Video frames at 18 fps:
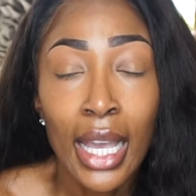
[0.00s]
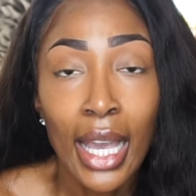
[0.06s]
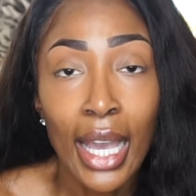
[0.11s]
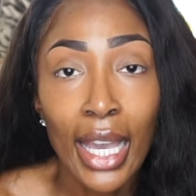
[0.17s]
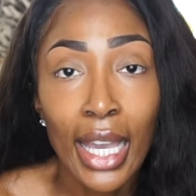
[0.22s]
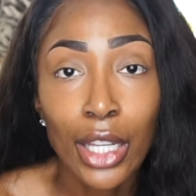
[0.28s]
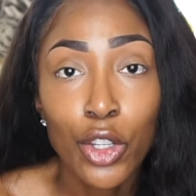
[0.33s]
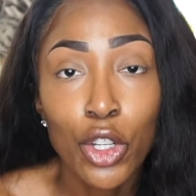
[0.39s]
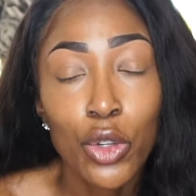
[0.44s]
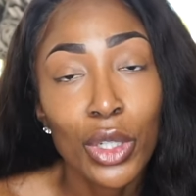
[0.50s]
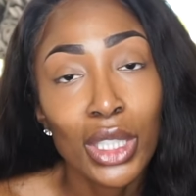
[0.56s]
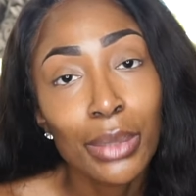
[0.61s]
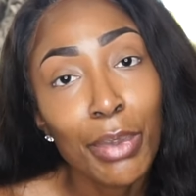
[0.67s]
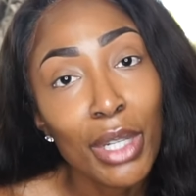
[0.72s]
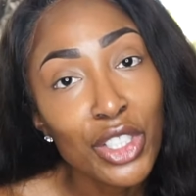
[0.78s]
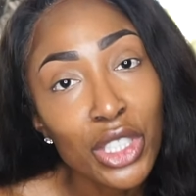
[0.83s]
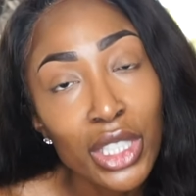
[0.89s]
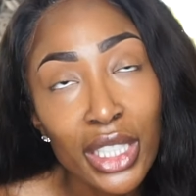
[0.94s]
And you know,
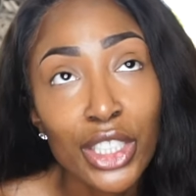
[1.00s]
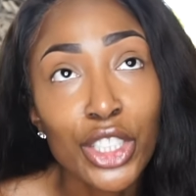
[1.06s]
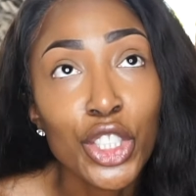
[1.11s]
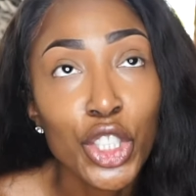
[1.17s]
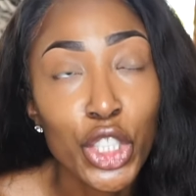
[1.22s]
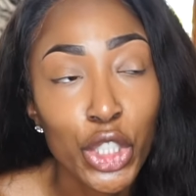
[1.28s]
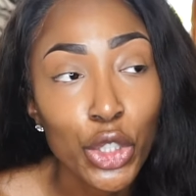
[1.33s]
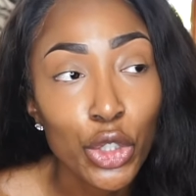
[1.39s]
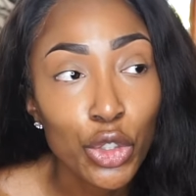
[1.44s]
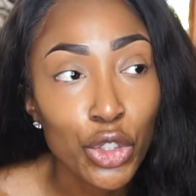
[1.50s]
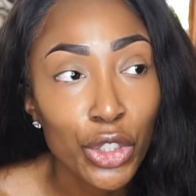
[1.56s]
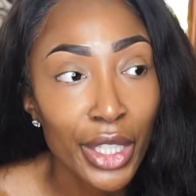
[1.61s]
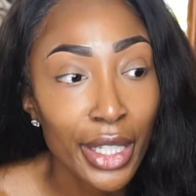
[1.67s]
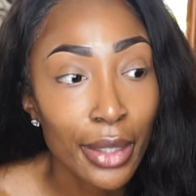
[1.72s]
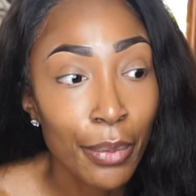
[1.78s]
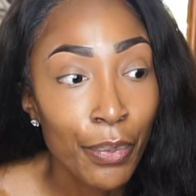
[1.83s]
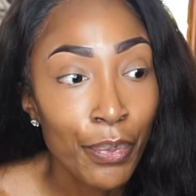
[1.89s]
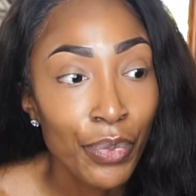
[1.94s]
especially as
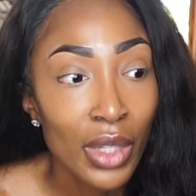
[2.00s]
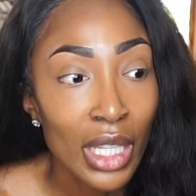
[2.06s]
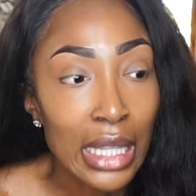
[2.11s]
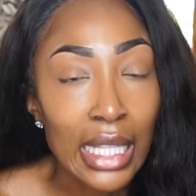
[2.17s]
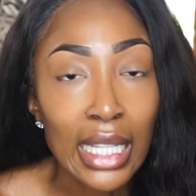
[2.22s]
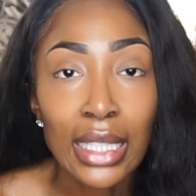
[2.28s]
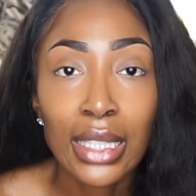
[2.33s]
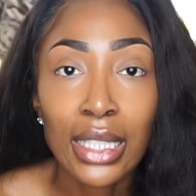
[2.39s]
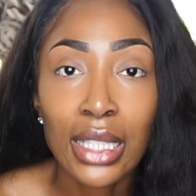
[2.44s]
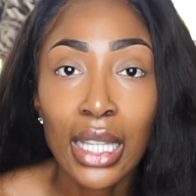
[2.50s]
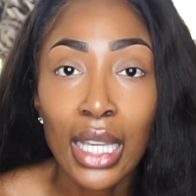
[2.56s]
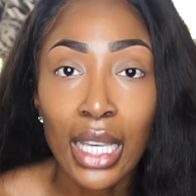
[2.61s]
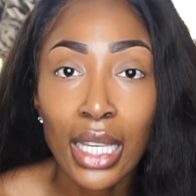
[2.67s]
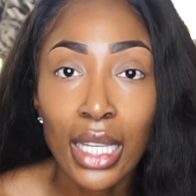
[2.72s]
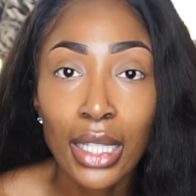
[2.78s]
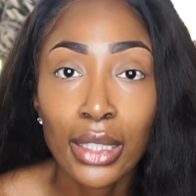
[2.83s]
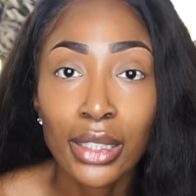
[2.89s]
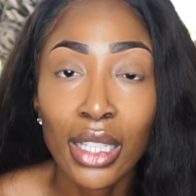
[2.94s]
children, these
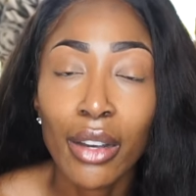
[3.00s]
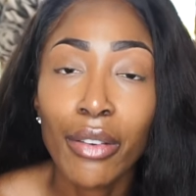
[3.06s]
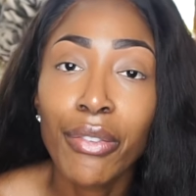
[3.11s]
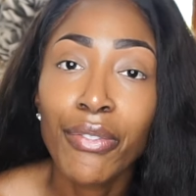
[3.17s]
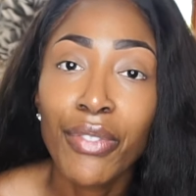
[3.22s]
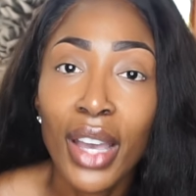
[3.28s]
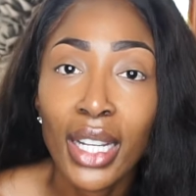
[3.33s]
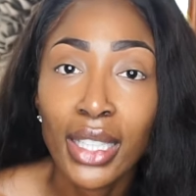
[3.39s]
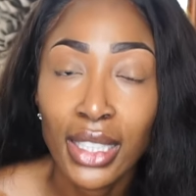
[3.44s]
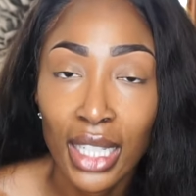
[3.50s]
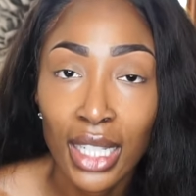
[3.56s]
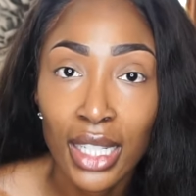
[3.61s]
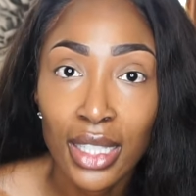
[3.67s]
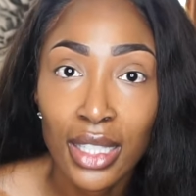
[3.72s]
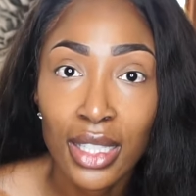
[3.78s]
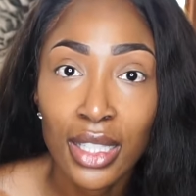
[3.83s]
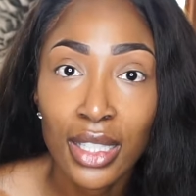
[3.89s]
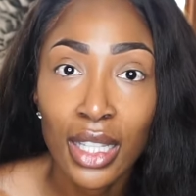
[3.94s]
things affect
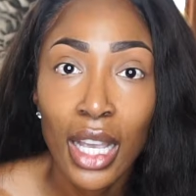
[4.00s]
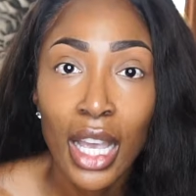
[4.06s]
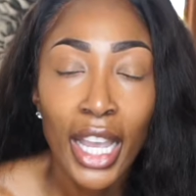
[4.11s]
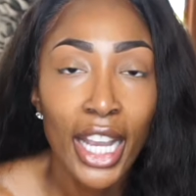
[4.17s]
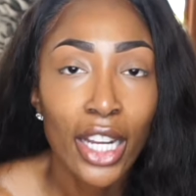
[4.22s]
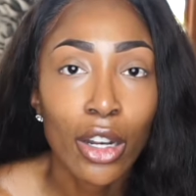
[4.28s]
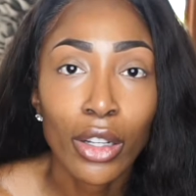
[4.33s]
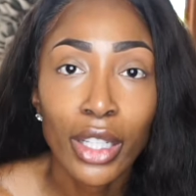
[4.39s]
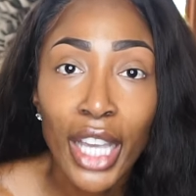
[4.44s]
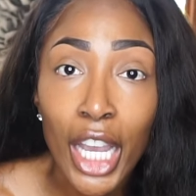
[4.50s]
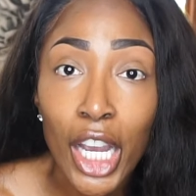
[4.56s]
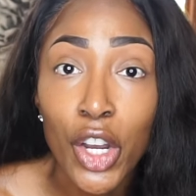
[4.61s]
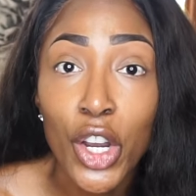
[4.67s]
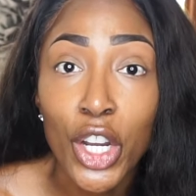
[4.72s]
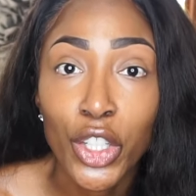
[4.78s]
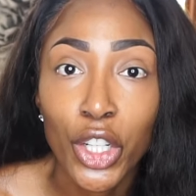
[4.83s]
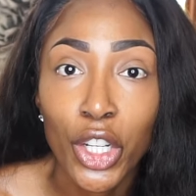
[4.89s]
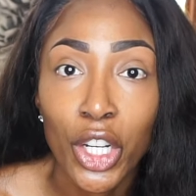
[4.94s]
us and our
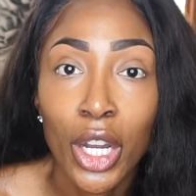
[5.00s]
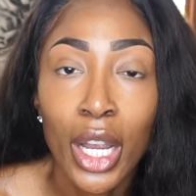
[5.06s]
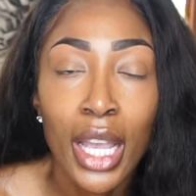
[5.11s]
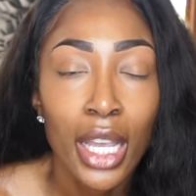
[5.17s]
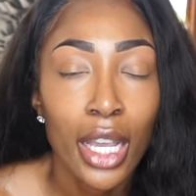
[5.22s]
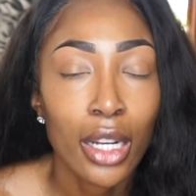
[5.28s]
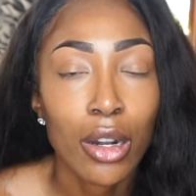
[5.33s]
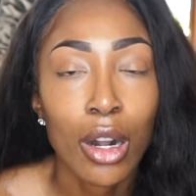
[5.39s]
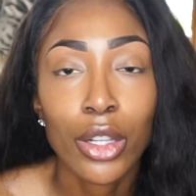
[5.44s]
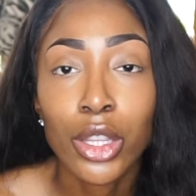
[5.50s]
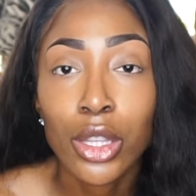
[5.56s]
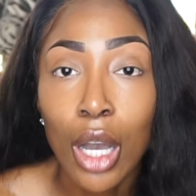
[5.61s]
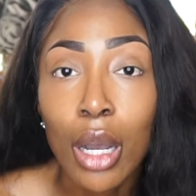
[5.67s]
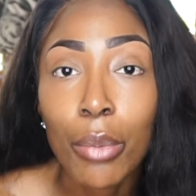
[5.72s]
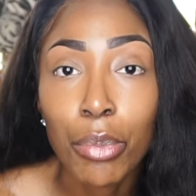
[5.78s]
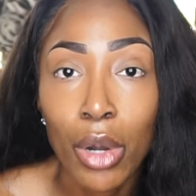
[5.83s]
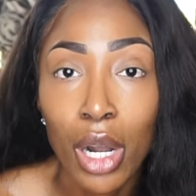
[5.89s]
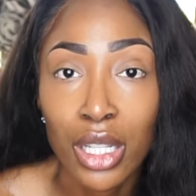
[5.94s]
character and our
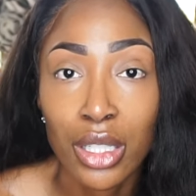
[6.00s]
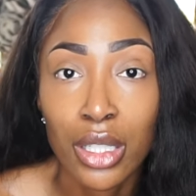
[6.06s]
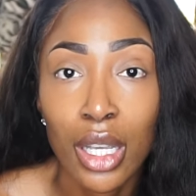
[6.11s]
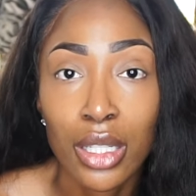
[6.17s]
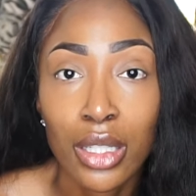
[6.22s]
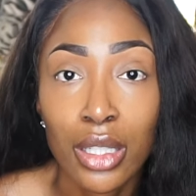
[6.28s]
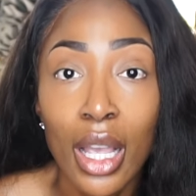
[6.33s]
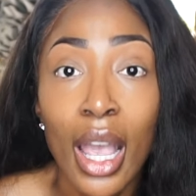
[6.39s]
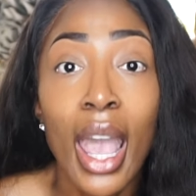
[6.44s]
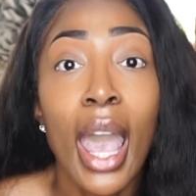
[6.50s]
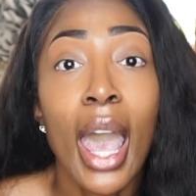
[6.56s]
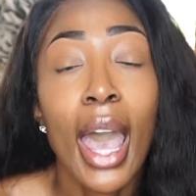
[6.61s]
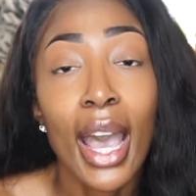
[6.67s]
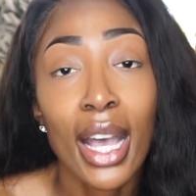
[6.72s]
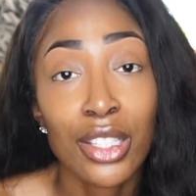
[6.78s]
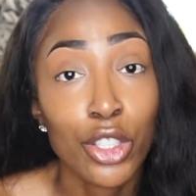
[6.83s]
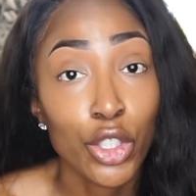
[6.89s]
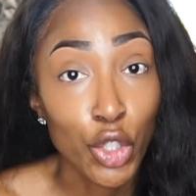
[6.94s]
thought process
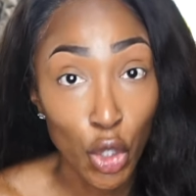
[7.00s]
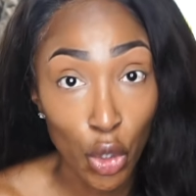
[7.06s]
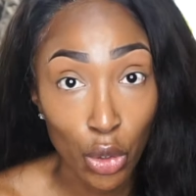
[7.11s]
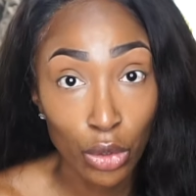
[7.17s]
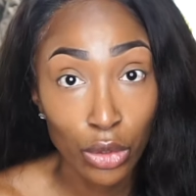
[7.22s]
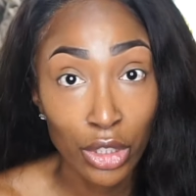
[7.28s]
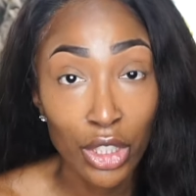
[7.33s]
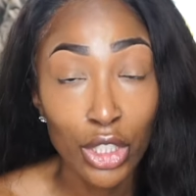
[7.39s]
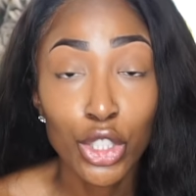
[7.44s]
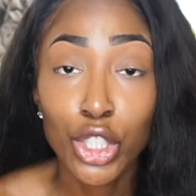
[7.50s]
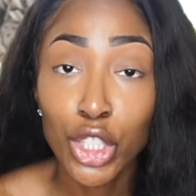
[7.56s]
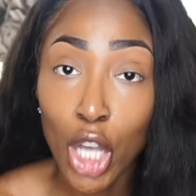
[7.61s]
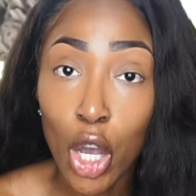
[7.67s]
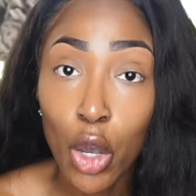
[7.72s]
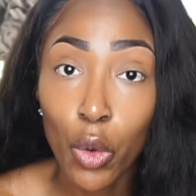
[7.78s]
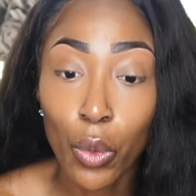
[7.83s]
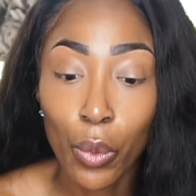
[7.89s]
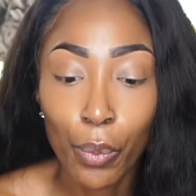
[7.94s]
as adults.
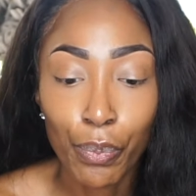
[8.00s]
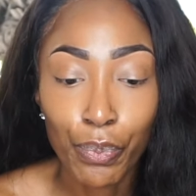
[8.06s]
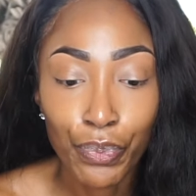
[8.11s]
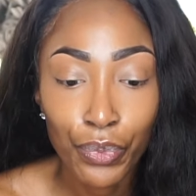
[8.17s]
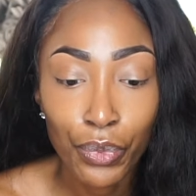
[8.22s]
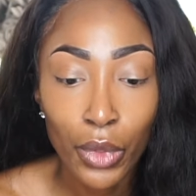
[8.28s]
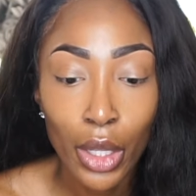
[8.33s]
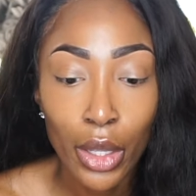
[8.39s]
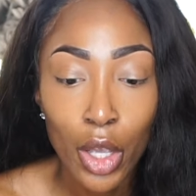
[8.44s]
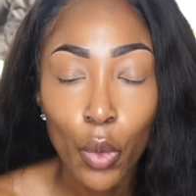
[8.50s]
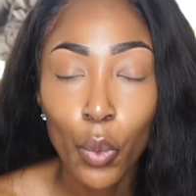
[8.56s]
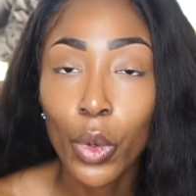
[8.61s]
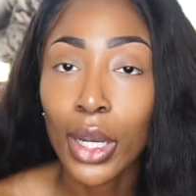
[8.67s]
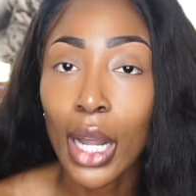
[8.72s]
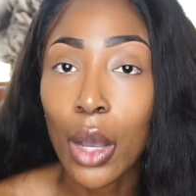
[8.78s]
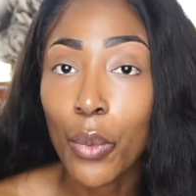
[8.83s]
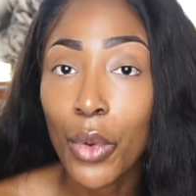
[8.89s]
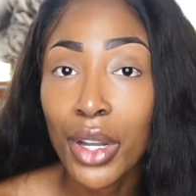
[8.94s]
So
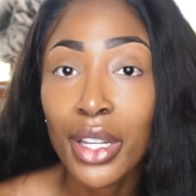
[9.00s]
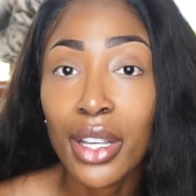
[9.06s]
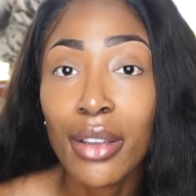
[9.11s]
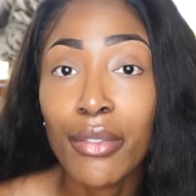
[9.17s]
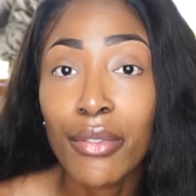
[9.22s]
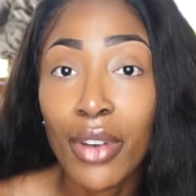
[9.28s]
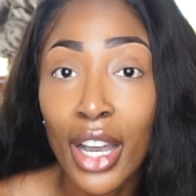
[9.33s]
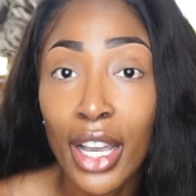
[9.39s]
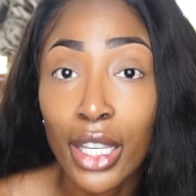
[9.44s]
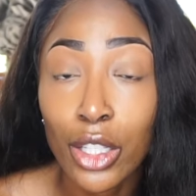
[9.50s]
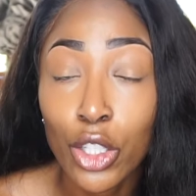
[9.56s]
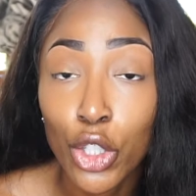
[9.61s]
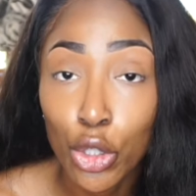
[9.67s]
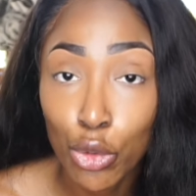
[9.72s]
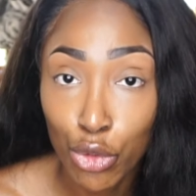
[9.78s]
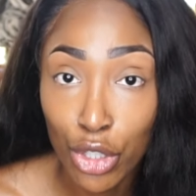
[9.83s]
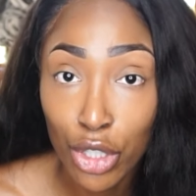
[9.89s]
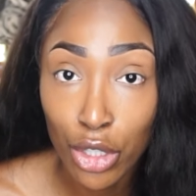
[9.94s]
what I want to invite
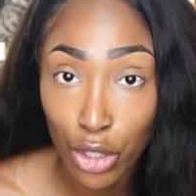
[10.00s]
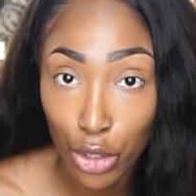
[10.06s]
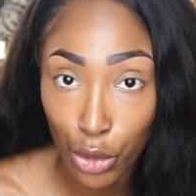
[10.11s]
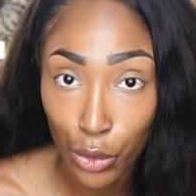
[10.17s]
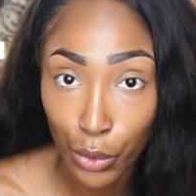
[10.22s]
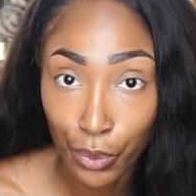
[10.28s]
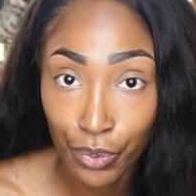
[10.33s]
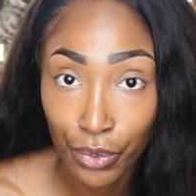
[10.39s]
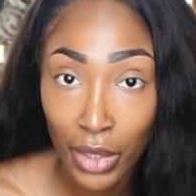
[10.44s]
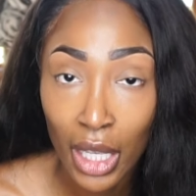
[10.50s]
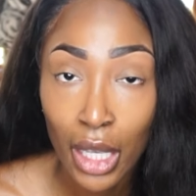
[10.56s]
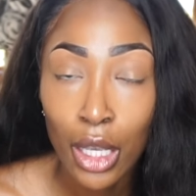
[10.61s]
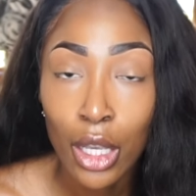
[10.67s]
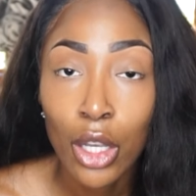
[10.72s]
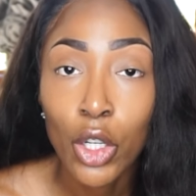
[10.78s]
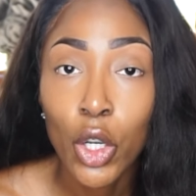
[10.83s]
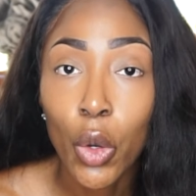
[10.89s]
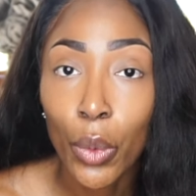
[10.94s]
you to do
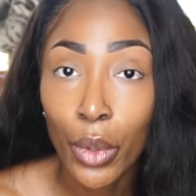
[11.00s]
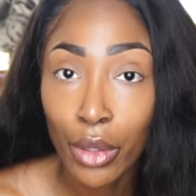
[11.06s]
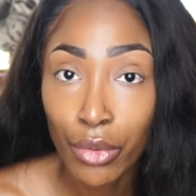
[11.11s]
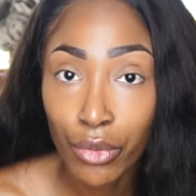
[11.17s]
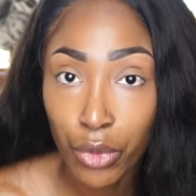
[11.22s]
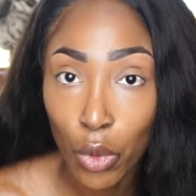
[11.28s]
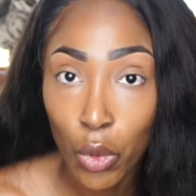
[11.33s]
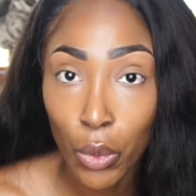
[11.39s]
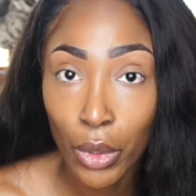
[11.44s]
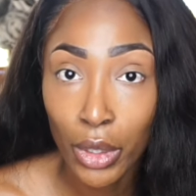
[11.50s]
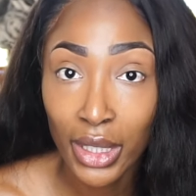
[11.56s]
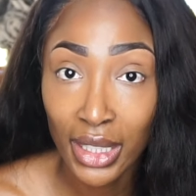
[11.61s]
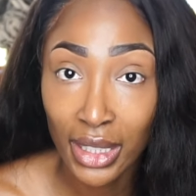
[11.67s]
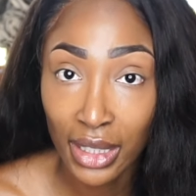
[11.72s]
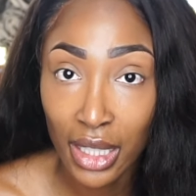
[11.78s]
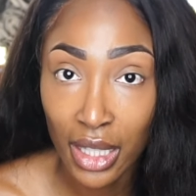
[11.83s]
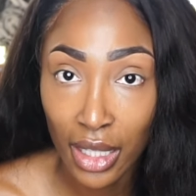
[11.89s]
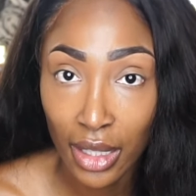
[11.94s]
going forward
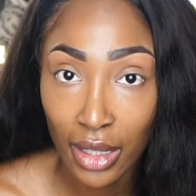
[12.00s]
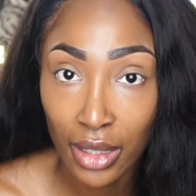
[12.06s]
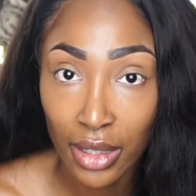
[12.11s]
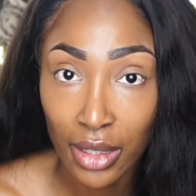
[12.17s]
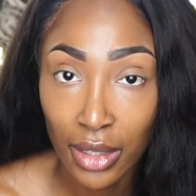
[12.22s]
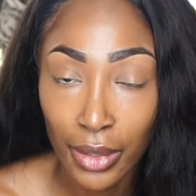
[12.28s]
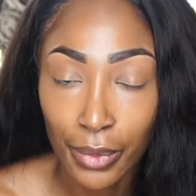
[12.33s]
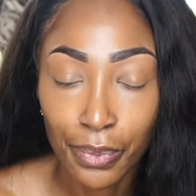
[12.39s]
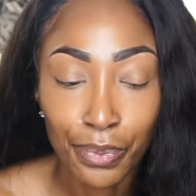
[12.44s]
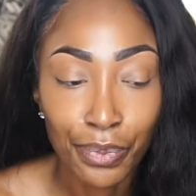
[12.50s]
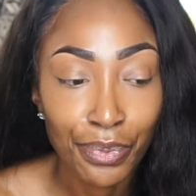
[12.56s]
is this.